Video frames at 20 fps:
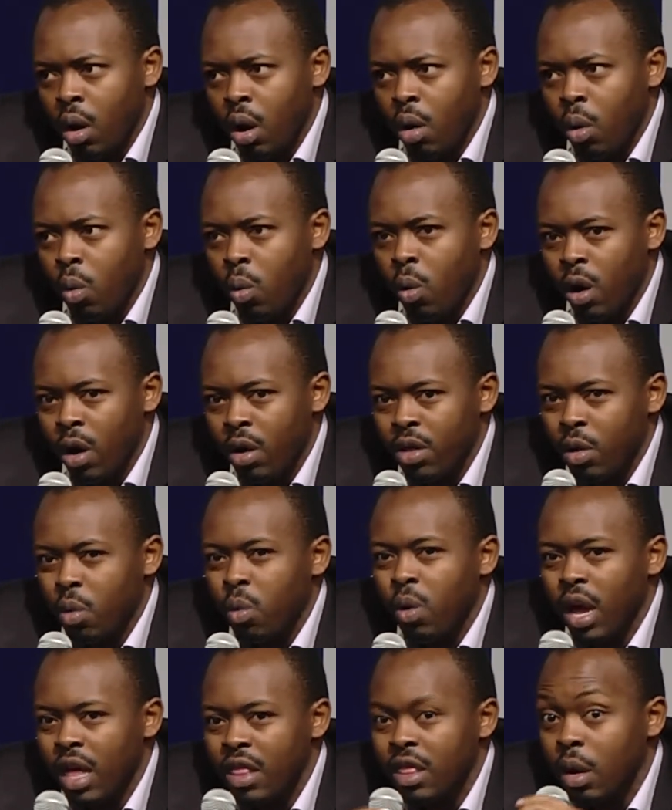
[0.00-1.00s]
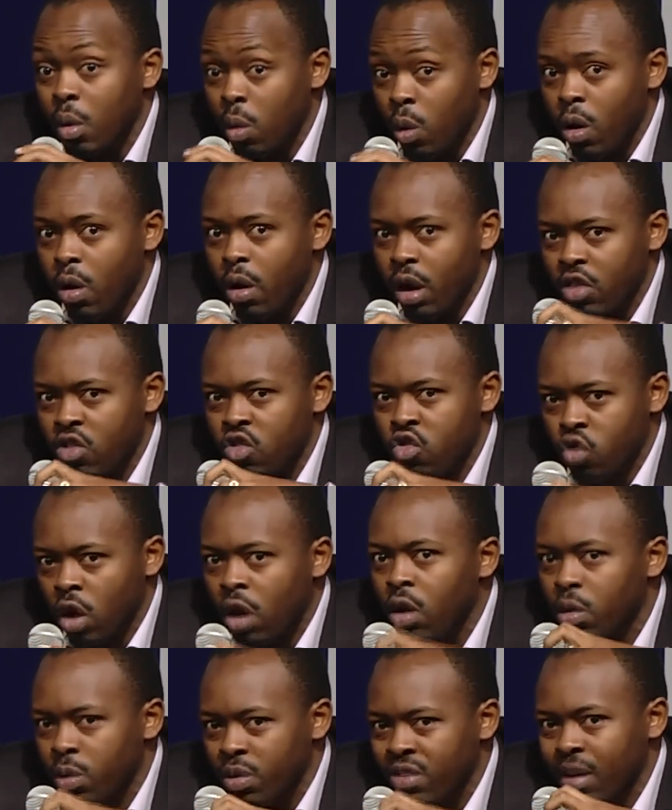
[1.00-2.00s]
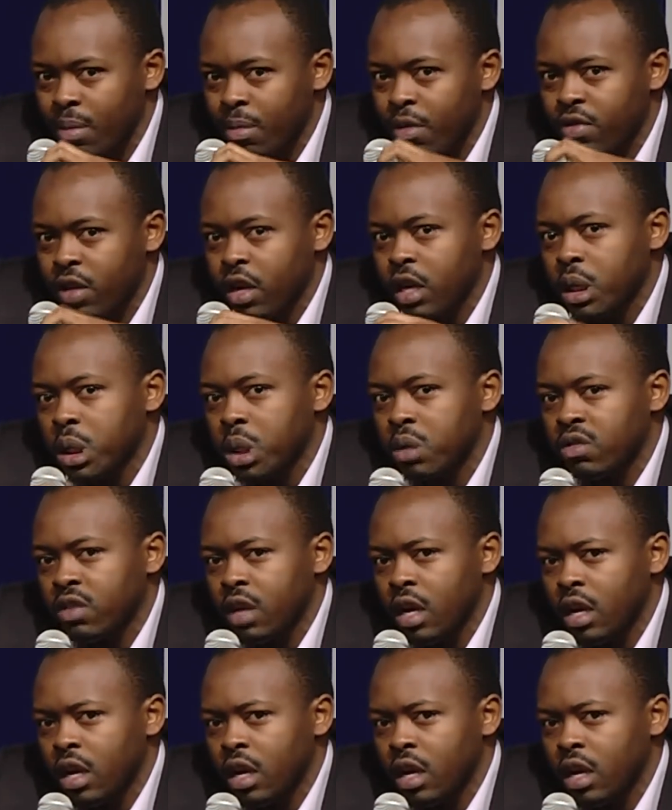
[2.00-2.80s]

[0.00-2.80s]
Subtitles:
were the way they were and struggled with some of the issues they